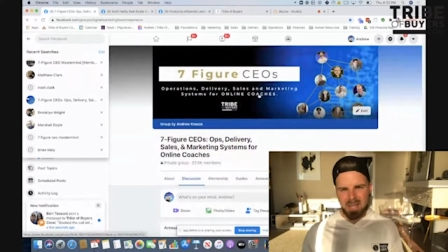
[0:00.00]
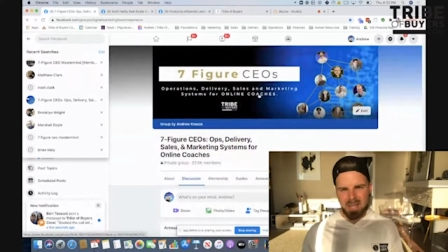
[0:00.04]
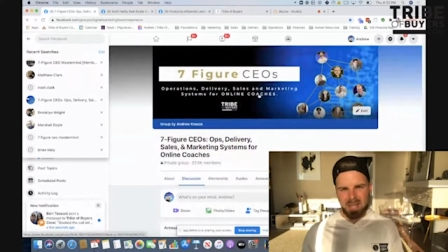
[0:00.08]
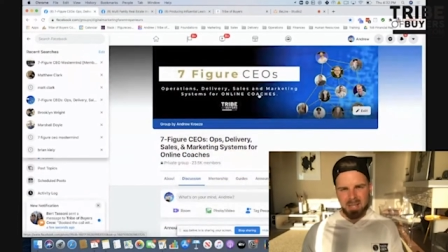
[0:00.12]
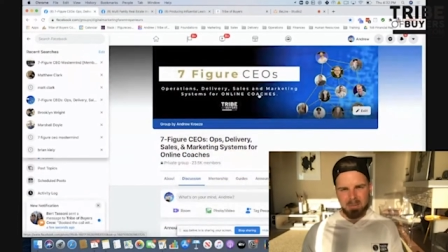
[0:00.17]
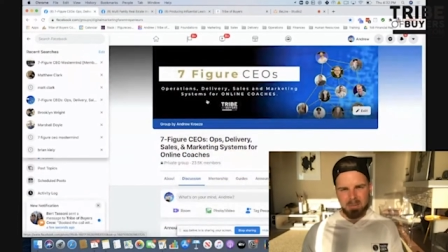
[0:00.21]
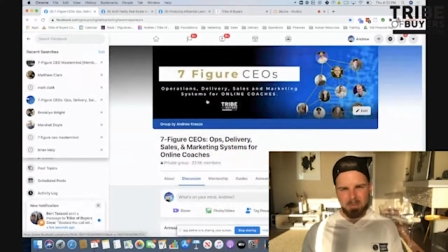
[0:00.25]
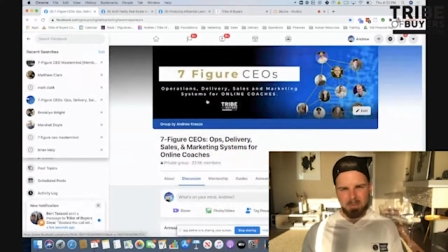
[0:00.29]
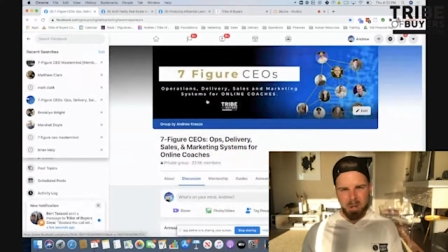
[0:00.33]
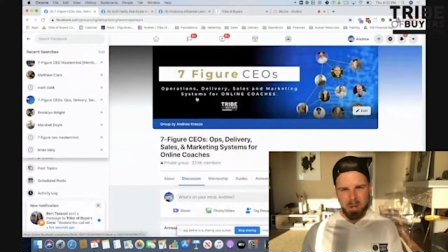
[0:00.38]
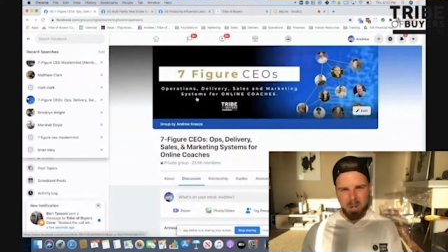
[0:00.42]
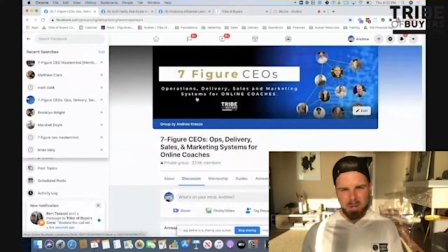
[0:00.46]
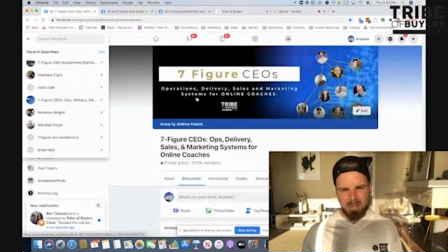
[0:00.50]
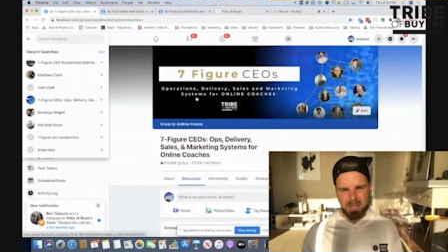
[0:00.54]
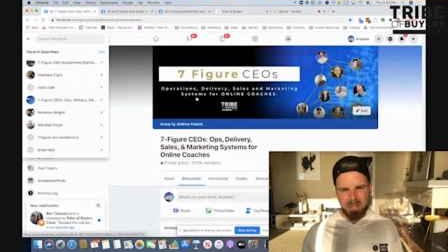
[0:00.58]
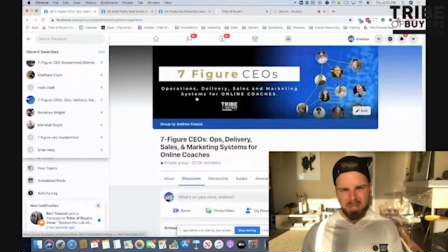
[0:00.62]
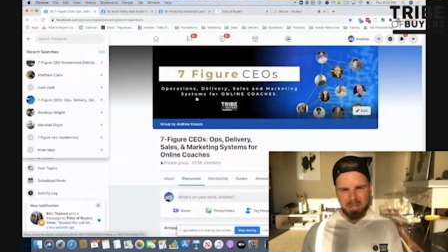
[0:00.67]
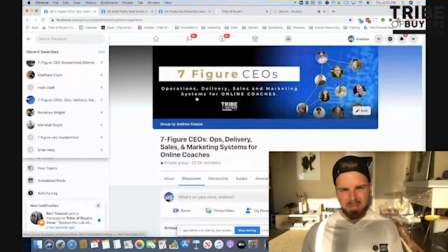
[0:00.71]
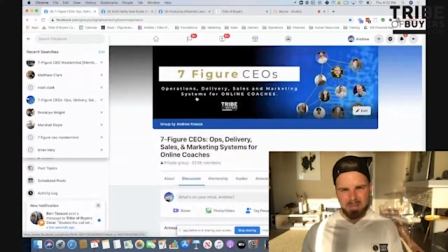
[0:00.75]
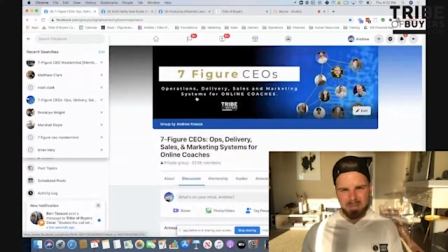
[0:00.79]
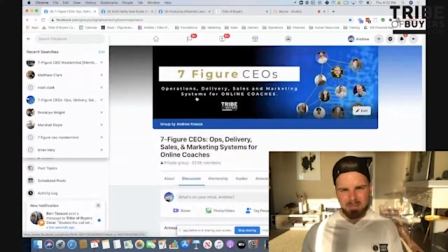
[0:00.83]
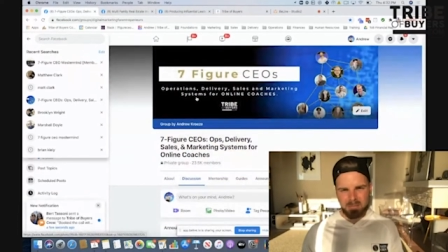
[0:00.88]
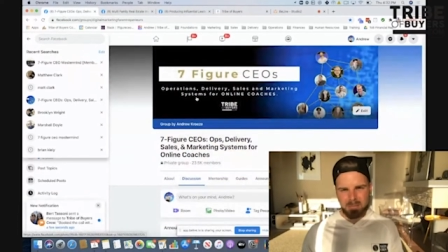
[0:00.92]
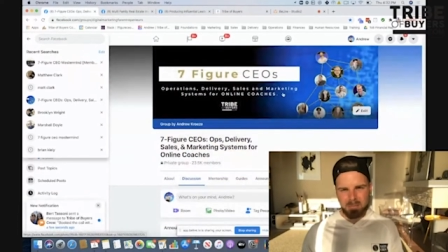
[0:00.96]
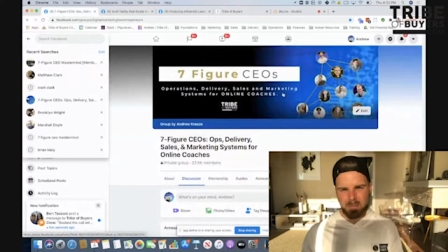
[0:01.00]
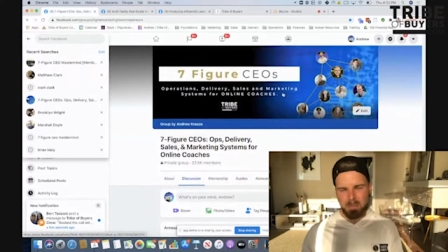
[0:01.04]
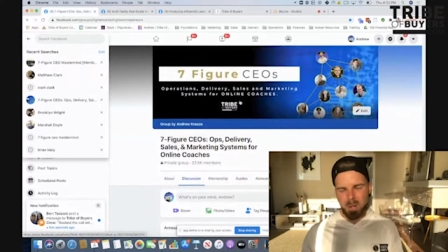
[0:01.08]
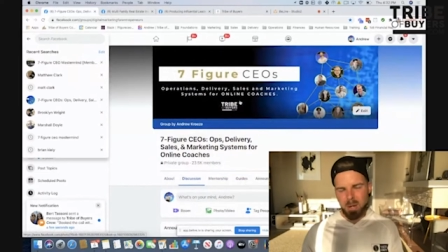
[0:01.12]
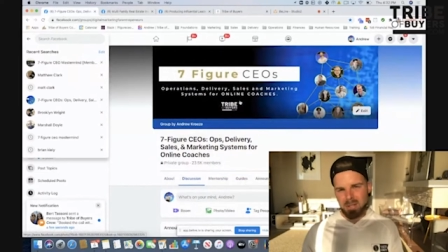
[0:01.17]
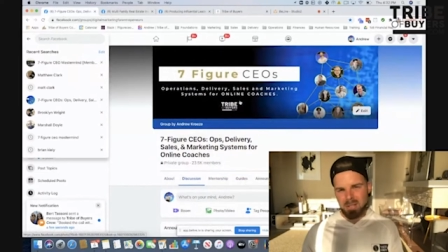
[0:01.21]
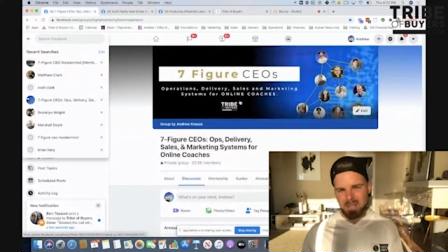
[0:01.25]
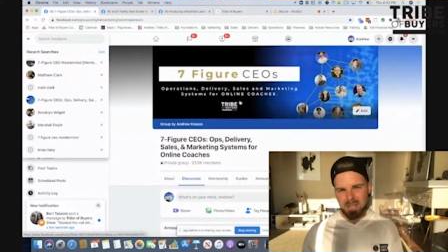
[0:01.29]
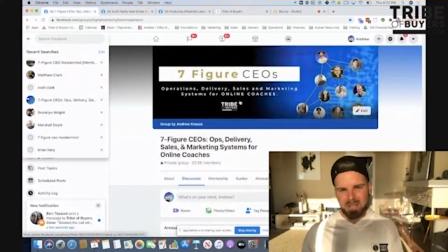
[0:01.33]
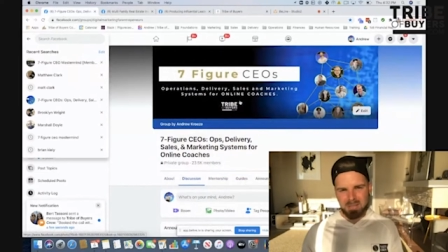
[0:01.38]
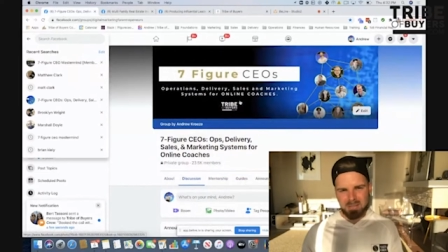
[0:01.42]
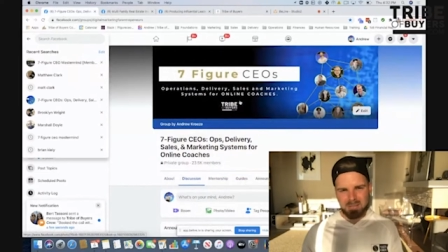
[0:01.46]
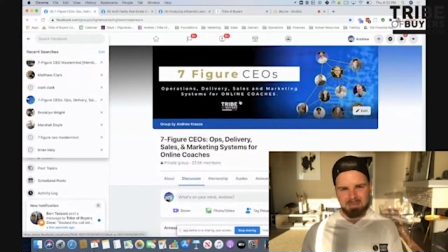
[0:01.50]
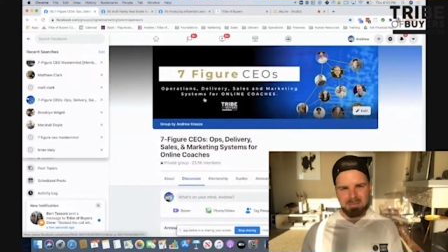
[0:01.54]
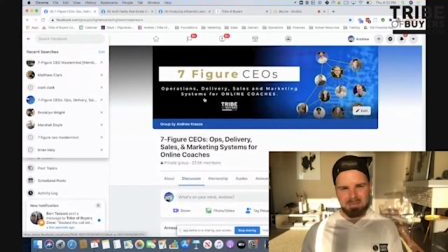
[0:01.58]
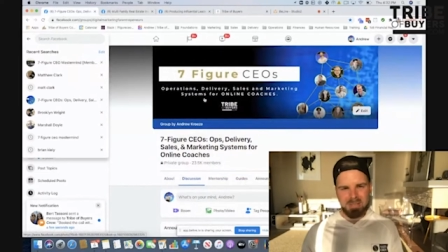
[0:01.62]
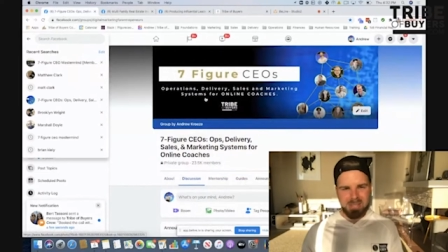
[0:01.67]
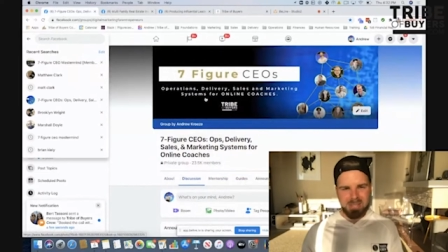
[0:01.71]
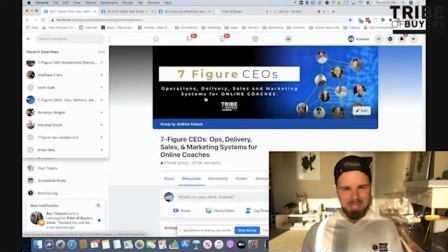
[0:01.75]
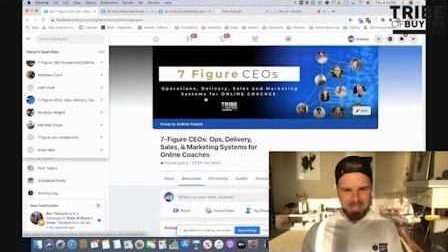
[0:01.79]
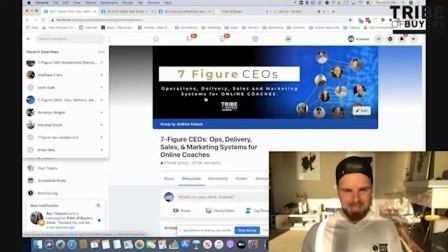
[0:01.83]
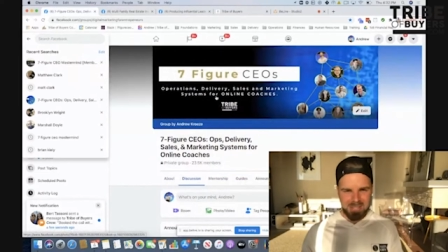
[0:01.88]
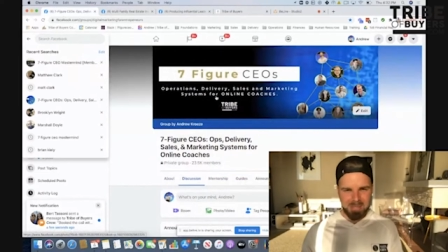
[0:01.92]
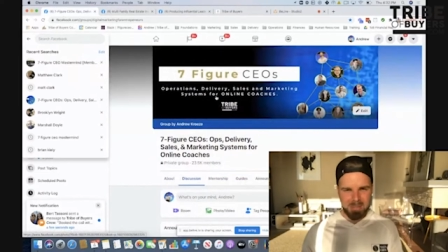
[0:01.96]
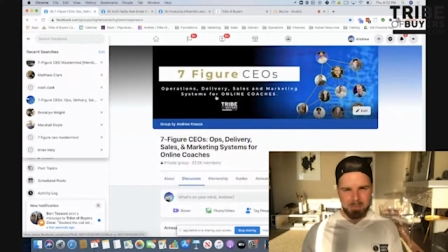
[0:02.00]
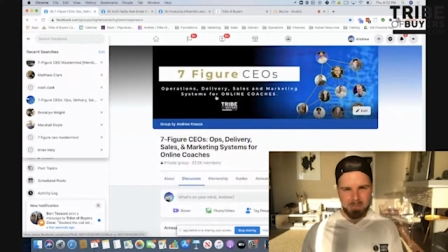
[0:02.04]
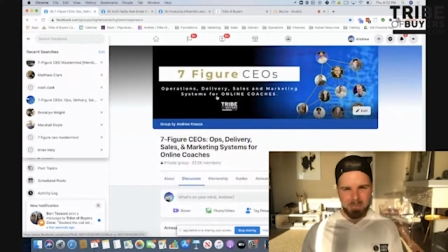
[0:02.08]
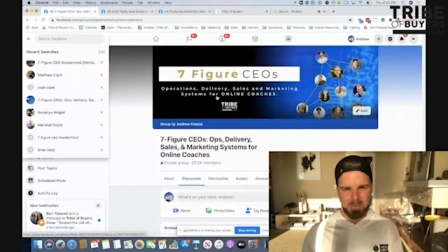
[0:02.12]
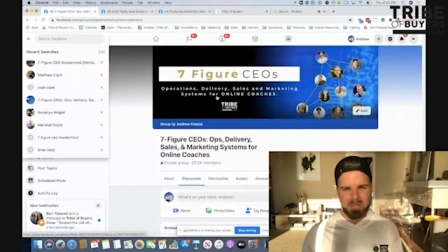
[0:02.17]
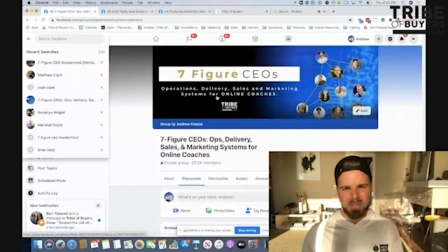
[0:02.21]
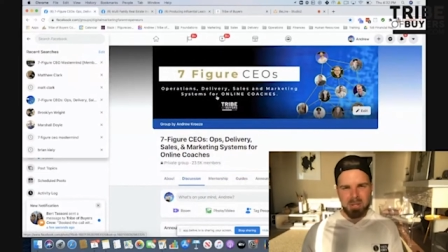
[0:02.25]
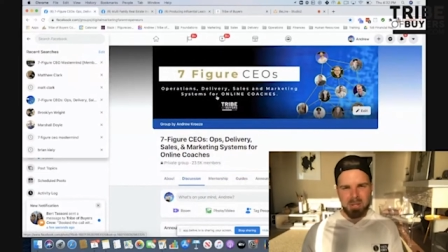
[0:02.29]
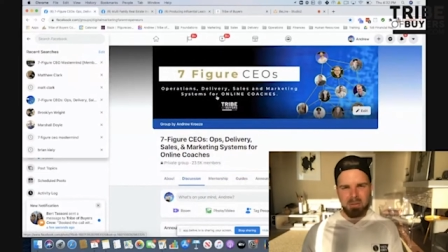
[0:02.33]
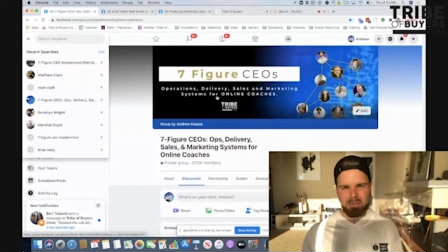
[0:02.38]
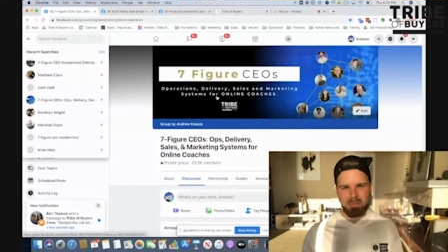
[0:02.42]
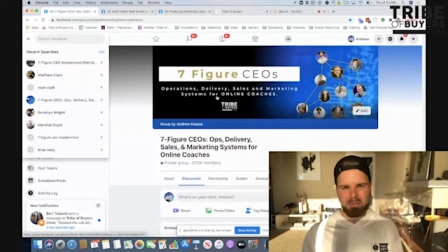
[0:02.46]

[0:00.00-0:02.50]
and marketing, marketing systems